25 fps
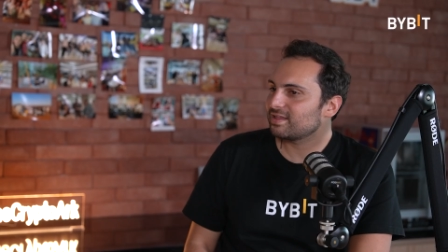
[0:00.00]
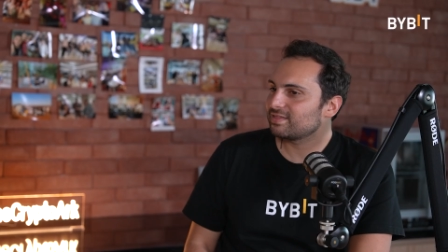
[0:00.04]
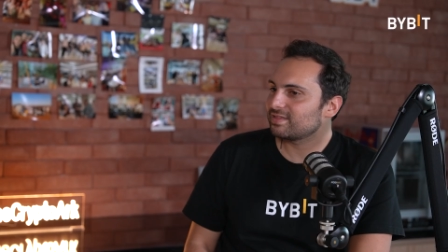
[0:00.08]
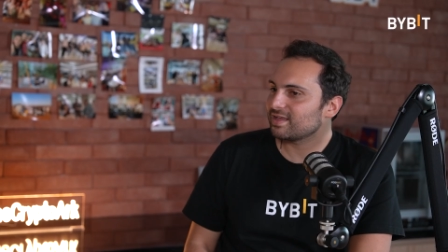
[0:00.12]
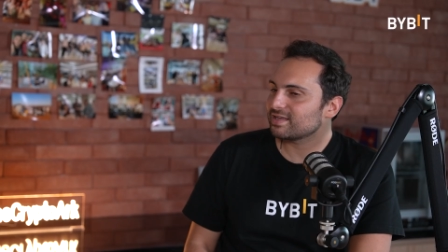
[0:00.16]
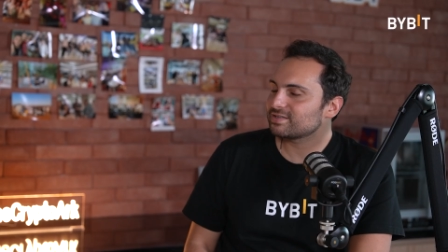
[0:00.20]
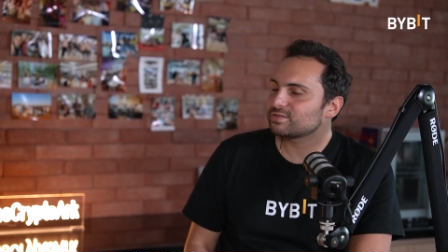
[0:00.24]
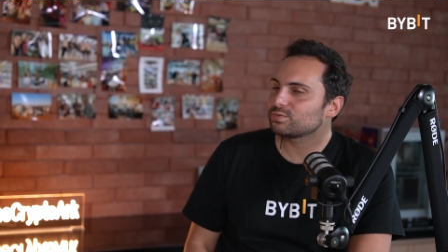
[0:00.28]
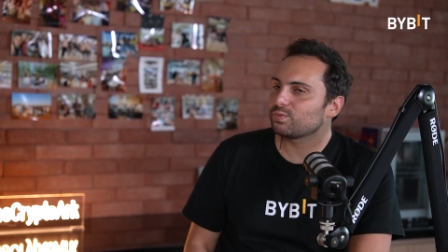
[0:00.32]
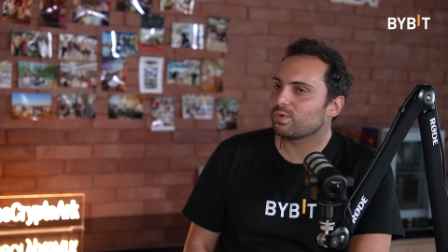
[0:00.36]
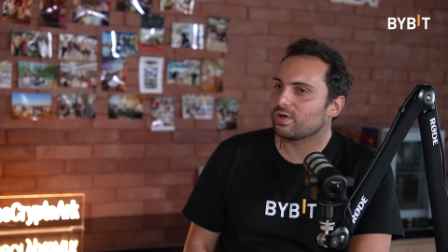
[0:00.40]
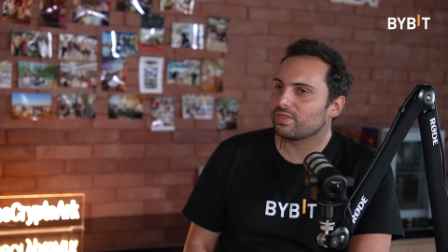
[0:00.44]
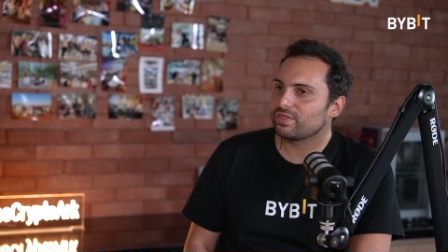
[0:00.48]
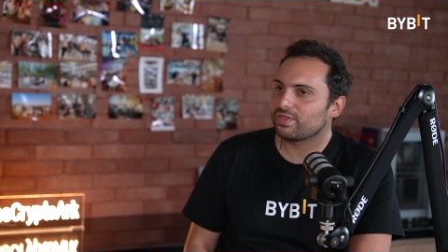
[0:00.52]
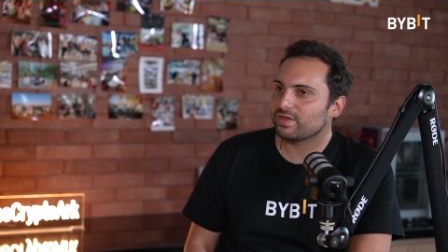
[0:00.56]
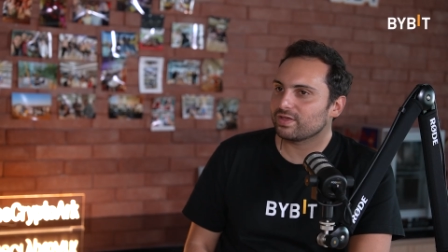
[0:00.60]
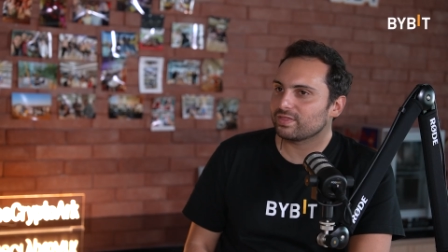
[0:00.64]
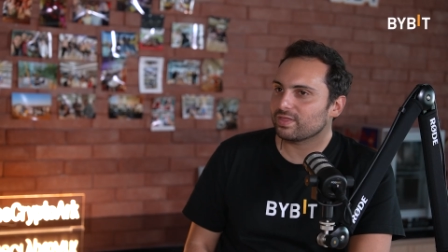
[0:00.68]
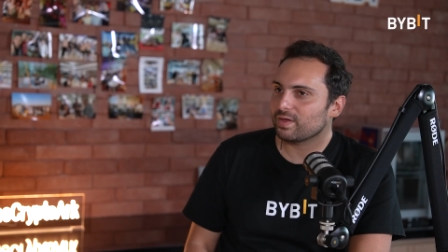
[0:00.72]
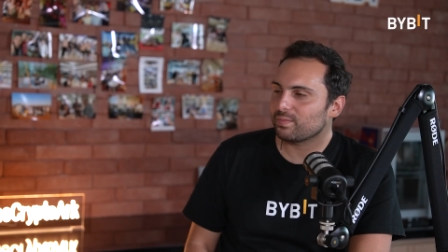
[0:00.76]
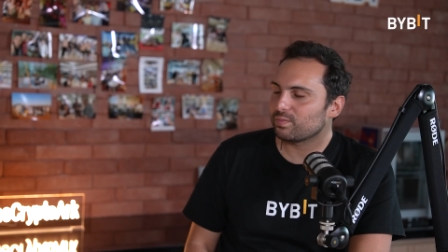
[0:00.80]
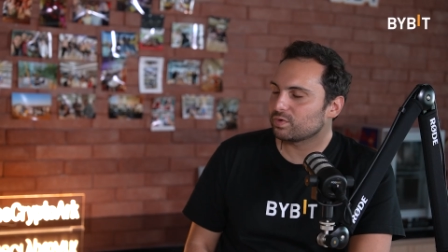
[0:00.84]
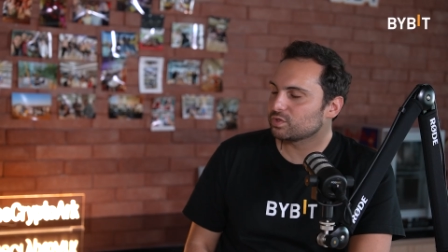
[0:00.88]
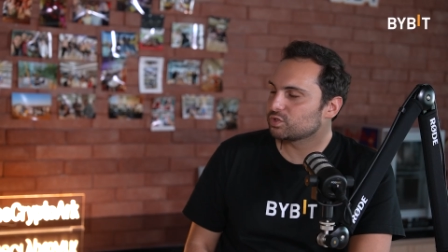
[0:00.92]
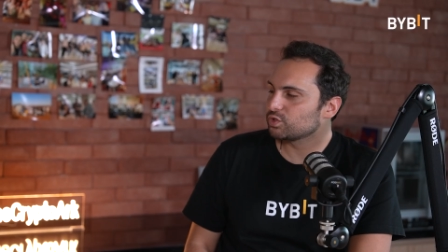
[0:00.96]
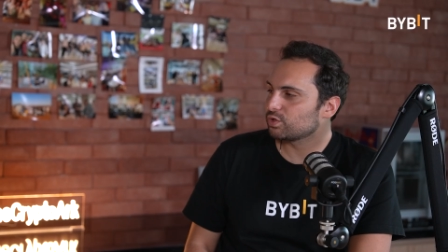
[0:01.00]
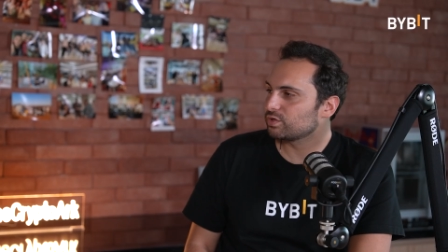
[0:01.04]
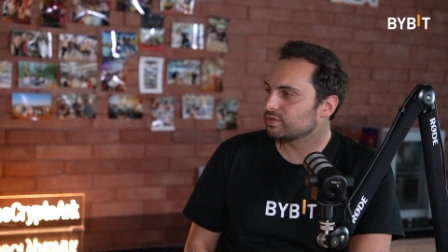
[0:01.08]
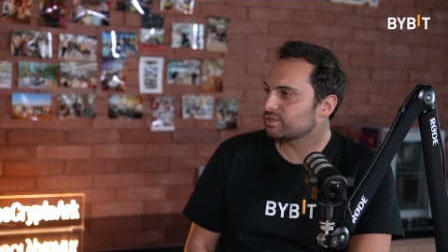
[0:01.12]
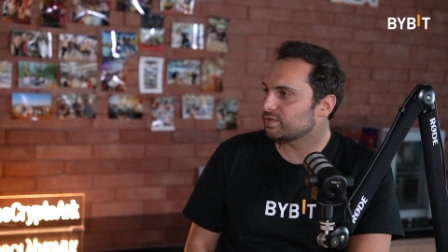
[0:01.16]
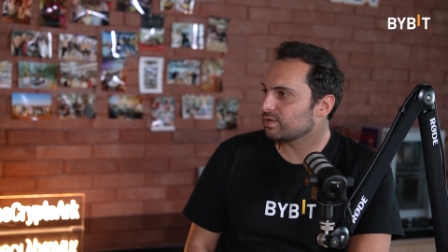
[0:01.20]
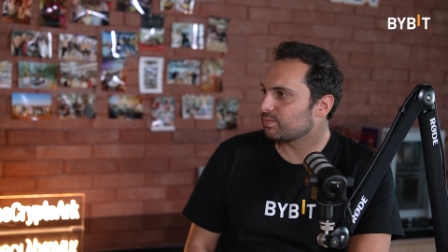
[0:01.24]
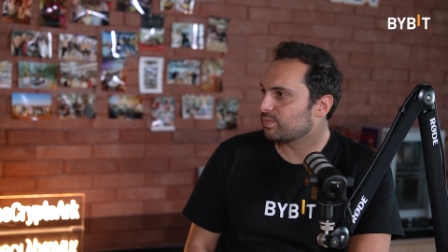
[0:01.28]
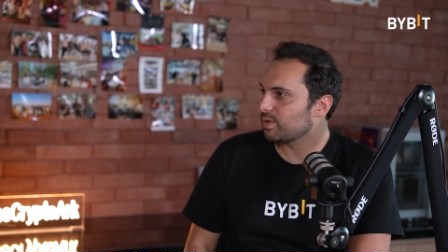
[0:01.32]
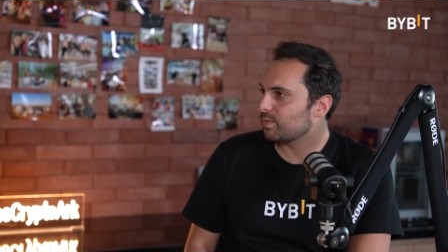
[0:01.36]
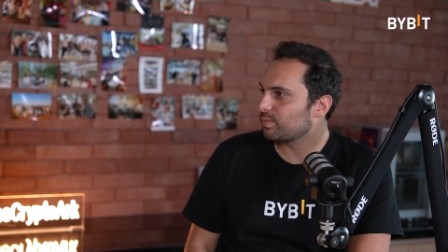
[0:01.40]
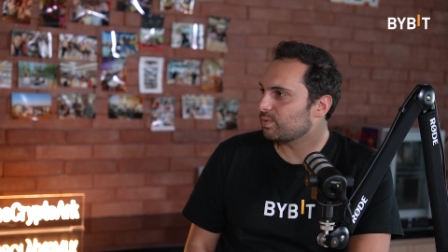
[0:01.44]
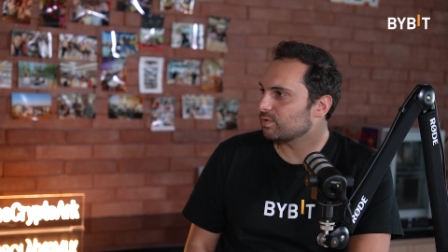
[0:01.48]
that's one thing that majority
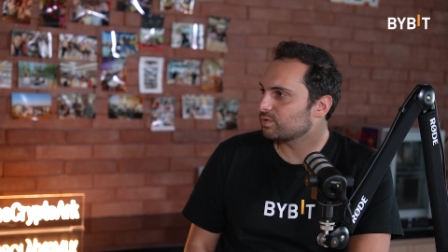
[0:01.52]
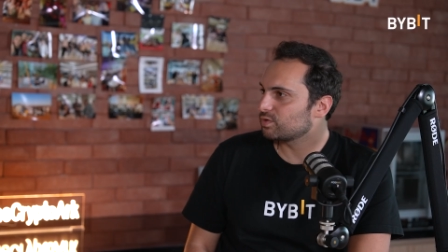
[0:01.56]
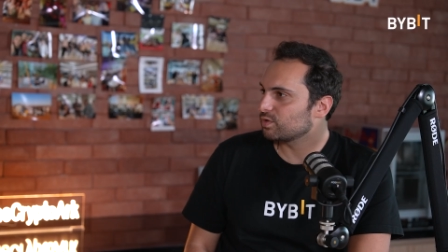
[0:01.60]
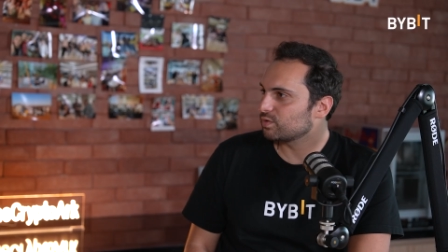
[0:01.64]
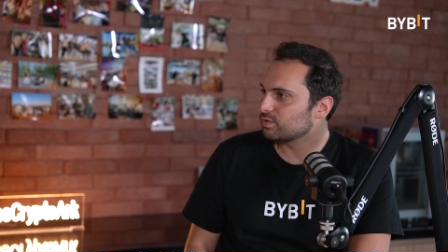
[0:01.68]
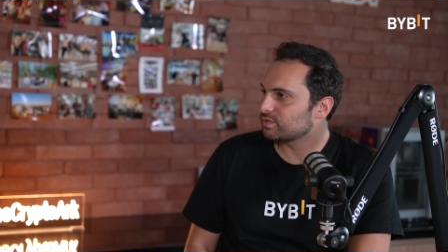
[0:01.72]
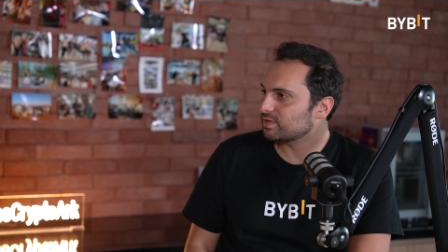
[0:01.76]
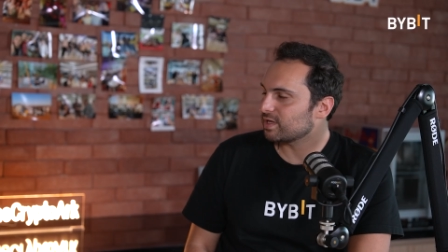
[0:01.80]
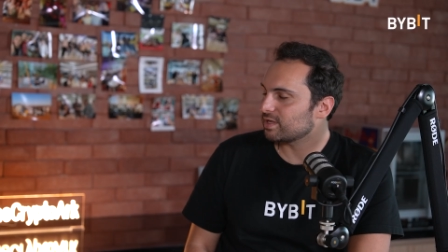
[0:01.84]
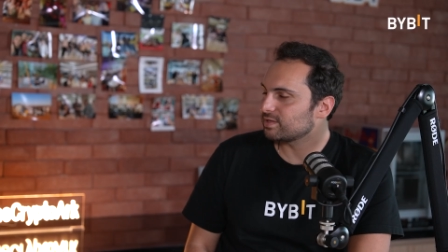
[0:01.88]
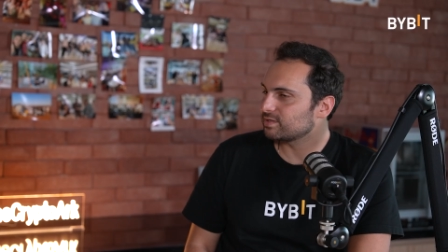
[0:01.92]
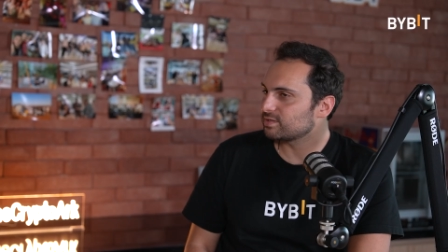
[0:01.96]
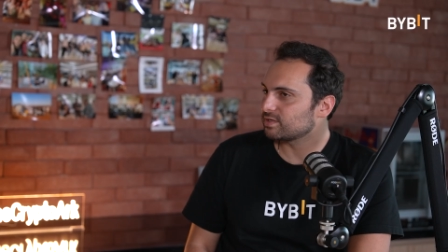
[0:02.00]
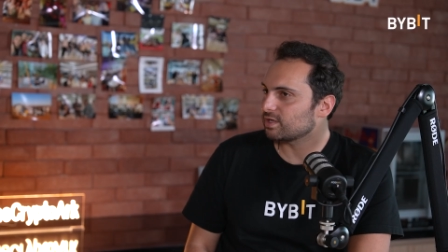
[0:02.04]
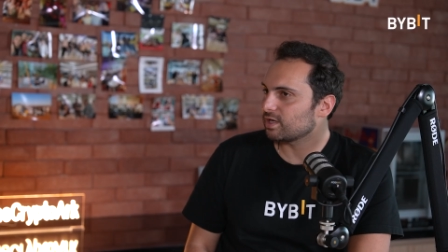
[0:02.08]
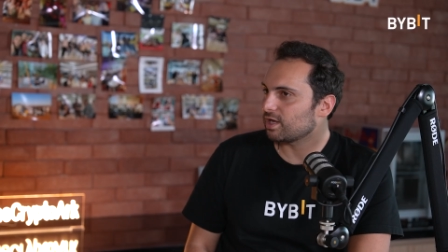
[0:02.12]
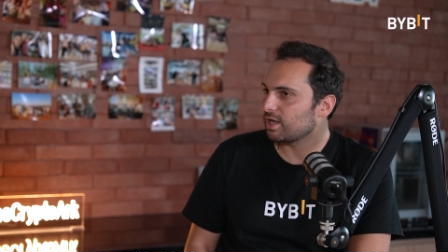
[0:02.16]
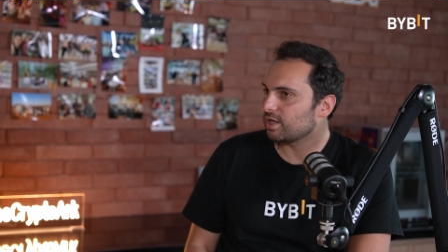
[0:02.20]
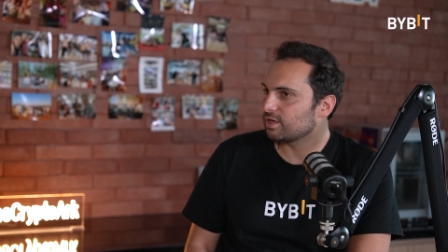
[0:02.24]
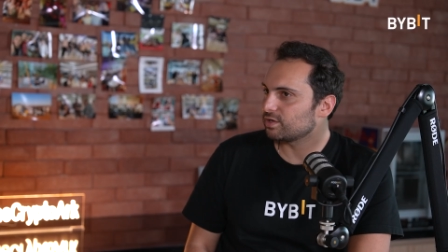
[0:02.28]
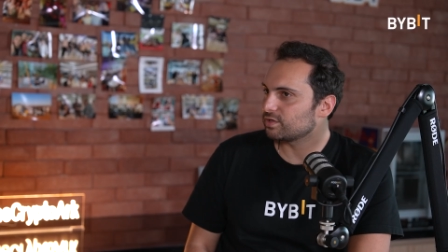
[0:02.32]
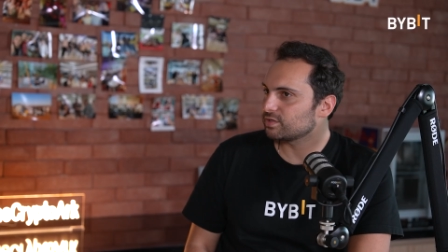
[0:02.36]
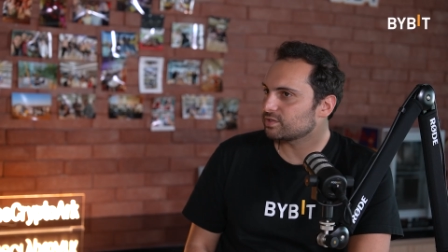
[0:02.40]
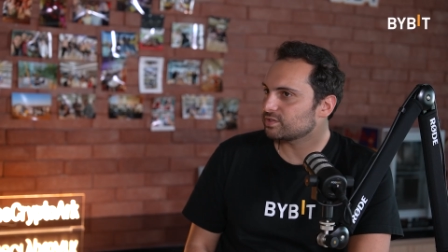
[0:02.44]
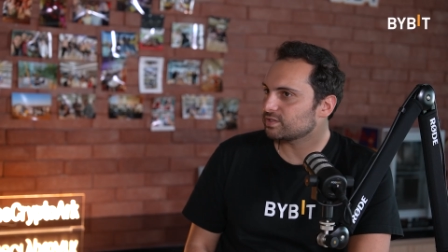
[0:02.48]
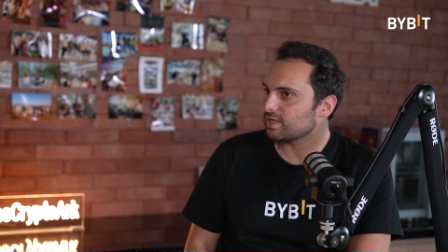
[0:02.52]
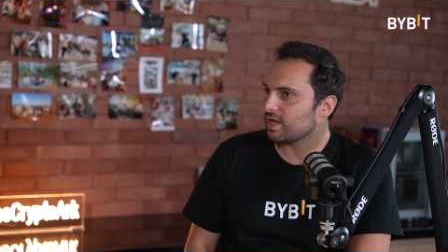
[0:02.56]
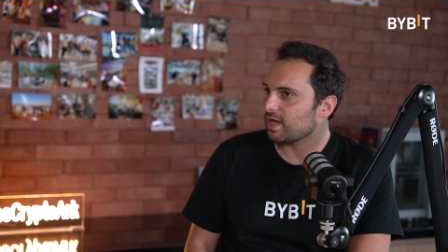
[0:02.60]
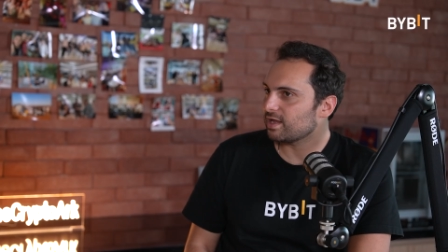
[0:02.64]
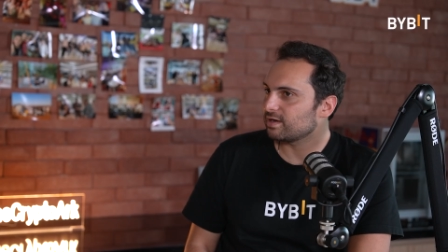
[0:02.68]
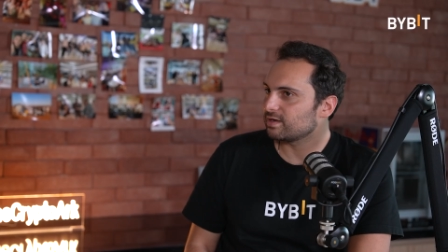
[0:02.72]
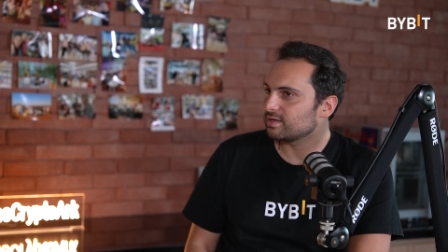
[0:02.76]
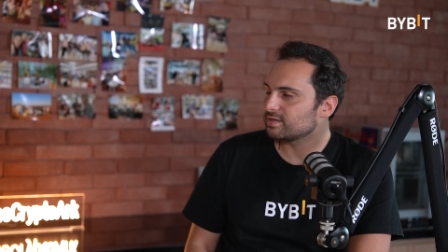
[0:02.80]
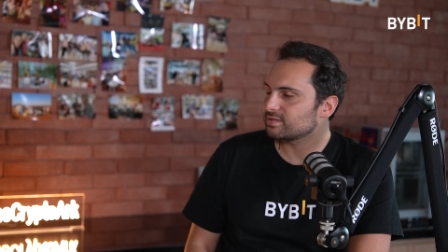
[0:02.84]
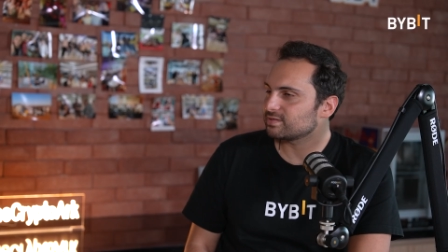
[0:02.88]
of people don't tend to understand is